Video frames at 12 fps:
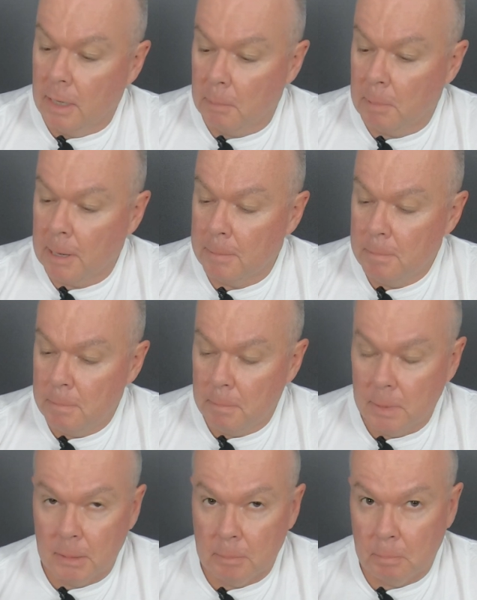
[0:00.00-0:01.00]
at a pub,
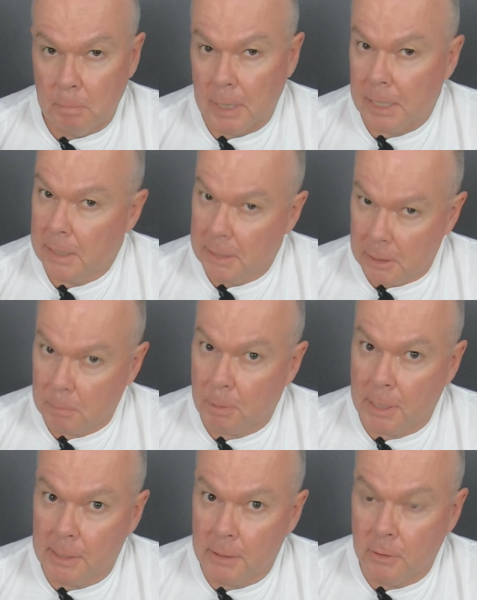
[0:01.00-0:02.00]
but it's
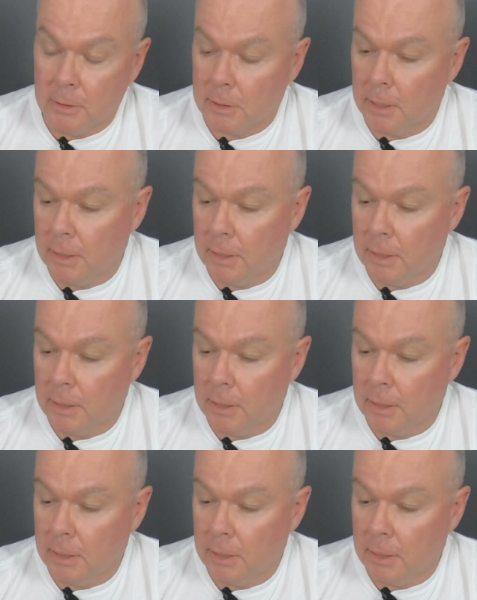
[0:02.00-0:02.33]
bloody nice